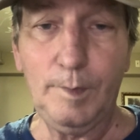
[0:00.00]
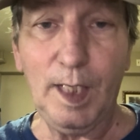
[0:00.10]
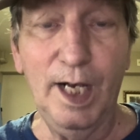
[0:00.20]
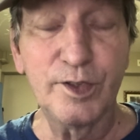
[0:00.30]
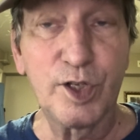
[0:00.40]

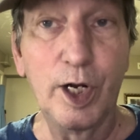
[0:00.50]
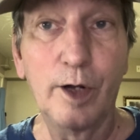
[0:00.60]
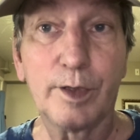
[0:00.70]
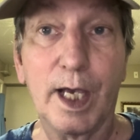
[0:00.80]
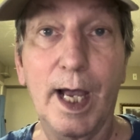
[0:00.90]
I said,
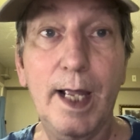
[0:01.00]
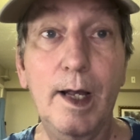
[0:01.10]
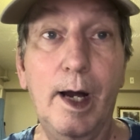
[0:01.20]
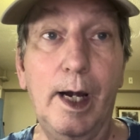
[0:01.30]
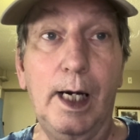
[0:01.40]

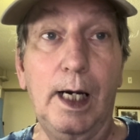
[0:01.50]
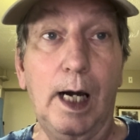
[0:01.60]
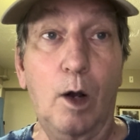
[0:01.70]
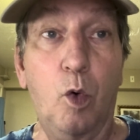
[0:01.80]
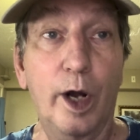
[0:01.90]
okay,
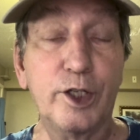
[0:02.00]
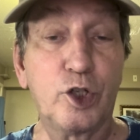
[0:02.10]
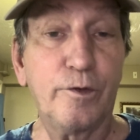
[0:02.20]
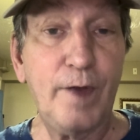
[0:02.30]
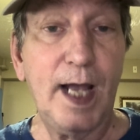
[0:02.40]
what is
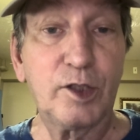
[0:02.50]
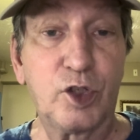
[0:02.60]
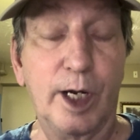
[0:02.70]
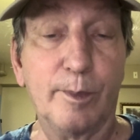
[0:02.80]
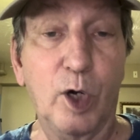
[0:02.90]
your fax
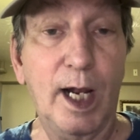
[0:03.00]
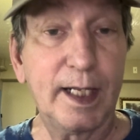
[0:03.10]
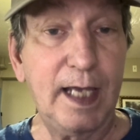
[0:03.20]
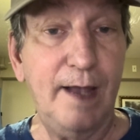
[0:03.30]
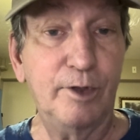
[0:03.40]
number? I
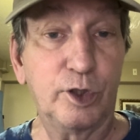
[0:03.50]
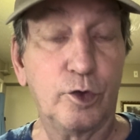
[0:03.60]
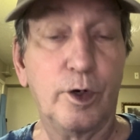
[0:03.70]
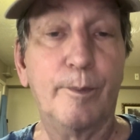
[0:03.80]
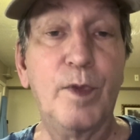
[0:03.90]
gave it to
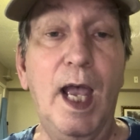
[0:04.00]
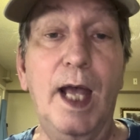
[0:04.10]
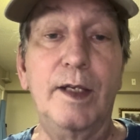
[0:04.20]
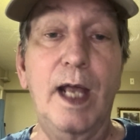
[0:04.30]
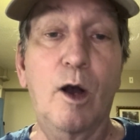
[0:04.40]
them.
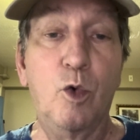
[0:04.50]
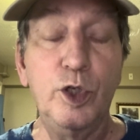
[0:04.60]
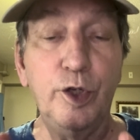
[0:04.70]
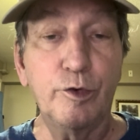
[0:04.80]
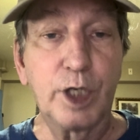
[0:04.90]
Now,
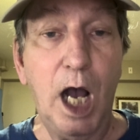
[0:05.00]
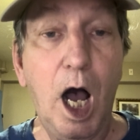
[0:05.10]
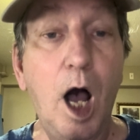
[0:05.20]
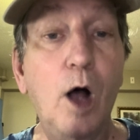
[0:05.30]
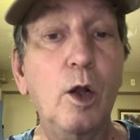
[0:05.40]
when you
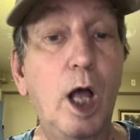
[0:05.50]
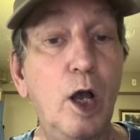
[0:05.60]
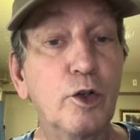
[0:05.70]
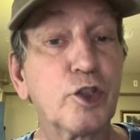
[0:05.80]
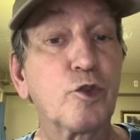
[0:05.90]
call
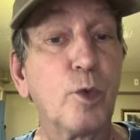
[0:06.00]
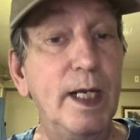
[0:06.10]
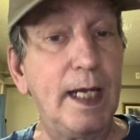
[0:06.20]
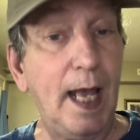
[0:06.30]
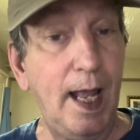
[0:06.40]
Oak
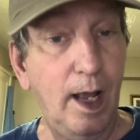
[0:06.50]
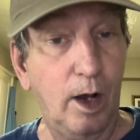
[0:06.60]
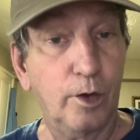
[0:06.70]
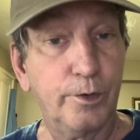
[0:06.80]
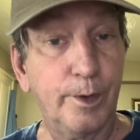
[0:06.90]
Street
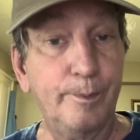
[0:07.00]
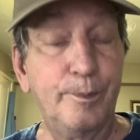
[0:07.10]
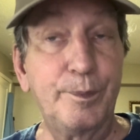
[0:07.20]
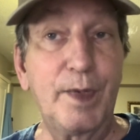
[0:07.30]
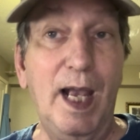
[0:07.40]
Health,
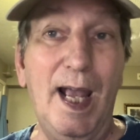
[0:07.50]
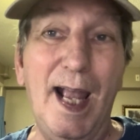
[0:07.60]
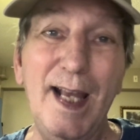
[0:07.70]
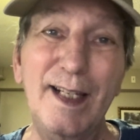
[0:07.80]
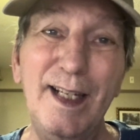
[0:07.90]

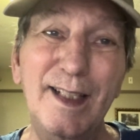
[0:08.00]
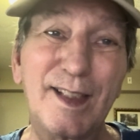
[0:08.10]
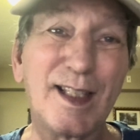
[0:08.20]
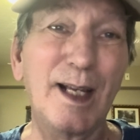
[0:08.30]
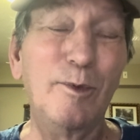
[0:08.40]
and it's
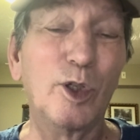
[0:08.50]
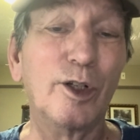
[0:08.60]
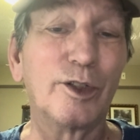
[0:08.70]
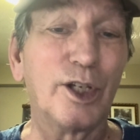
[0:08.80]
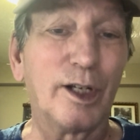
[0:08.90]

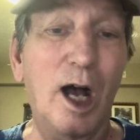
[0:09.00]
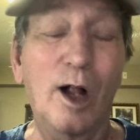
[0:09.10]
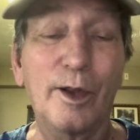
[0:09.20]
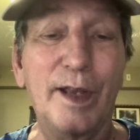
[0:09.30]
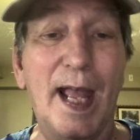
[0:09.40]
similar to
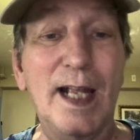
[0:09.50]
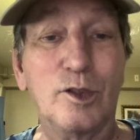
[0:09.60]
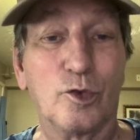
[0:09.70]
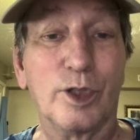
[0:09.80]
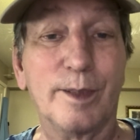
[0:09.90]
calling
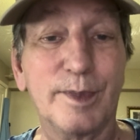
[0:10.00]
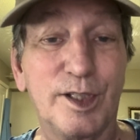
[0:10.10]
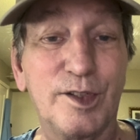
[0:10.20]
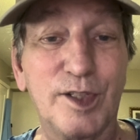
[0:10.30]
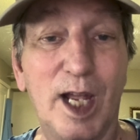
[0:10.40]
Atrium, it's
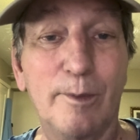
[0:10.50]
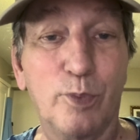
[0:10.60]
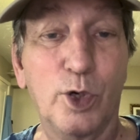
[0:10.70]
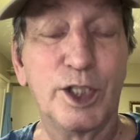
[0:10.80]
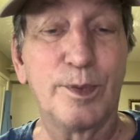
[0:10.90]
the same
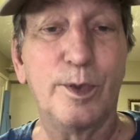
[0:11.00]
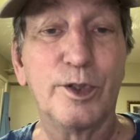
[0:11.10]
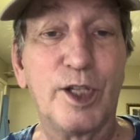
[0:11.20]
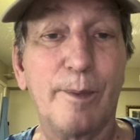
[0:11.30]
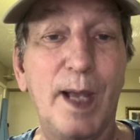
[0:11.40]
principle,
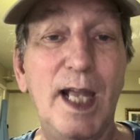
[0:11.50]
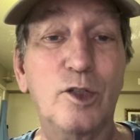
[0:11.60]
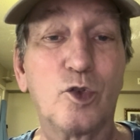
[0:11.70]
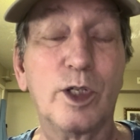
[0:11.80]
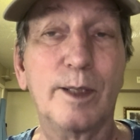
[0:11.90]
except
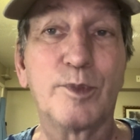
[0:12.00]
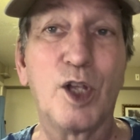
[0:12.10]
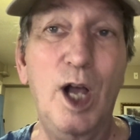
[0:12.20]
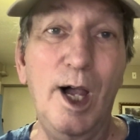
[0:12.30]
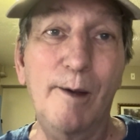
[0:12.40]
Atrium's
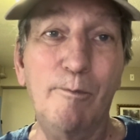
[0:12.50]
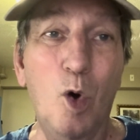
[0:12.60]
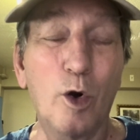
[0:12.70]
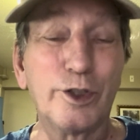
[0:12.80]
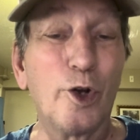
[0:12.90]

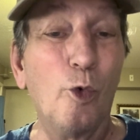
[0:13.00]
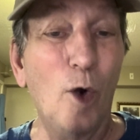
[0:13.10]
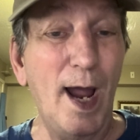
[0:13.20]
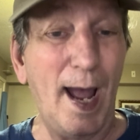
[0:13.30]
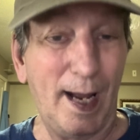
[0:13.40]
more
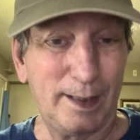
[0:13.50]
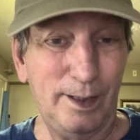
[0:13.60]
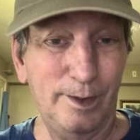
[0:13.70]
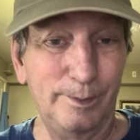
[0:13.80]
direct.